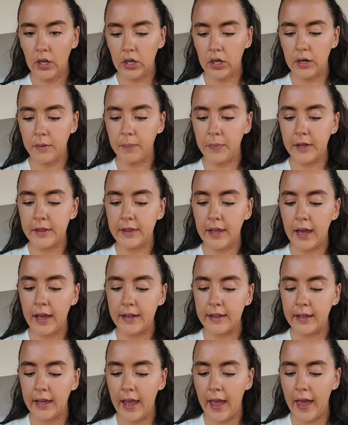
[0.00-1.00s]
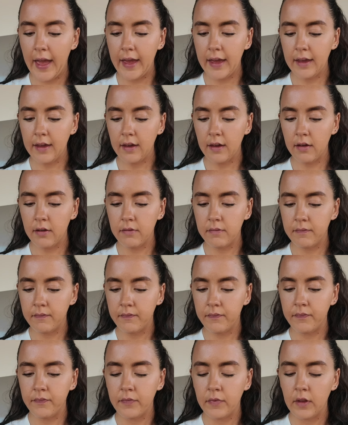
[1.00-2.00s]
gonna put that in the egg,
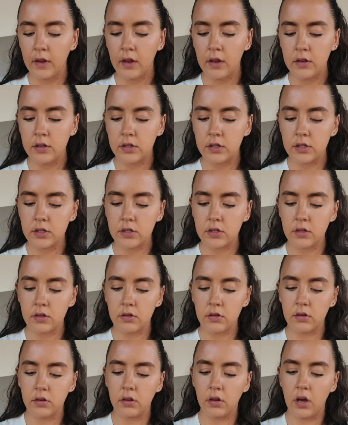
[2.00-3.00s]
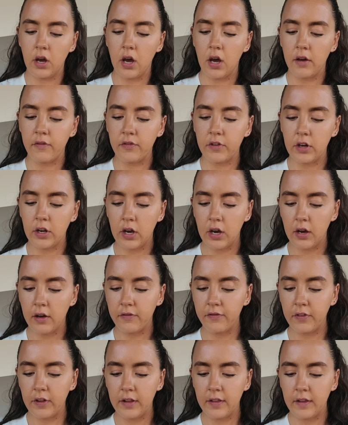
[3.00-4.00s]
just half and
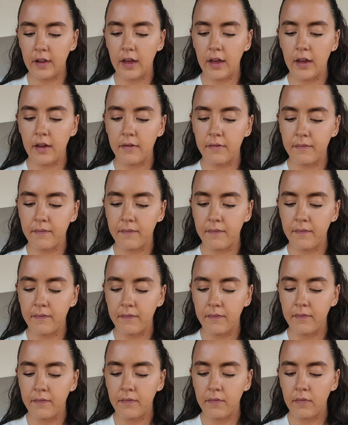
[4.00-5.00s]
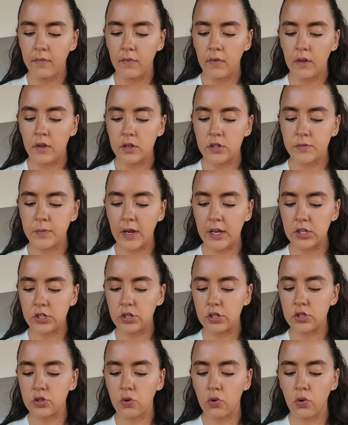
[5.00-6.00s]
half in there. Just make
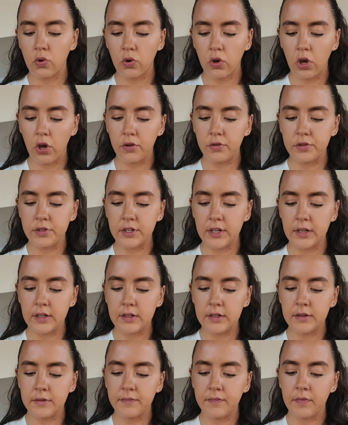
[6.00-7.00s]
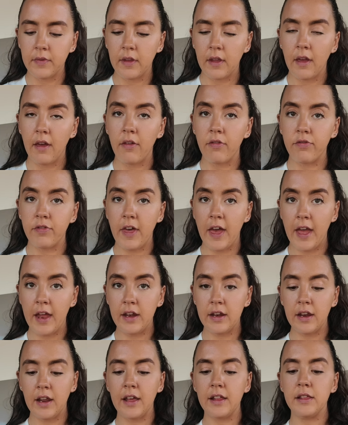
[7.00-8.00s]
sure it's all coated.
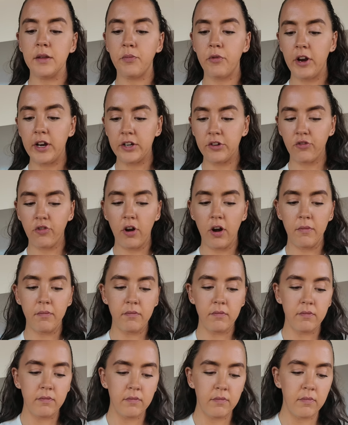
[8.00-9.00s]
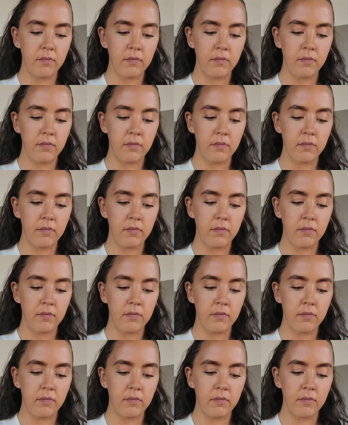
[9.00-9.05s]
Then in the breadcrumb.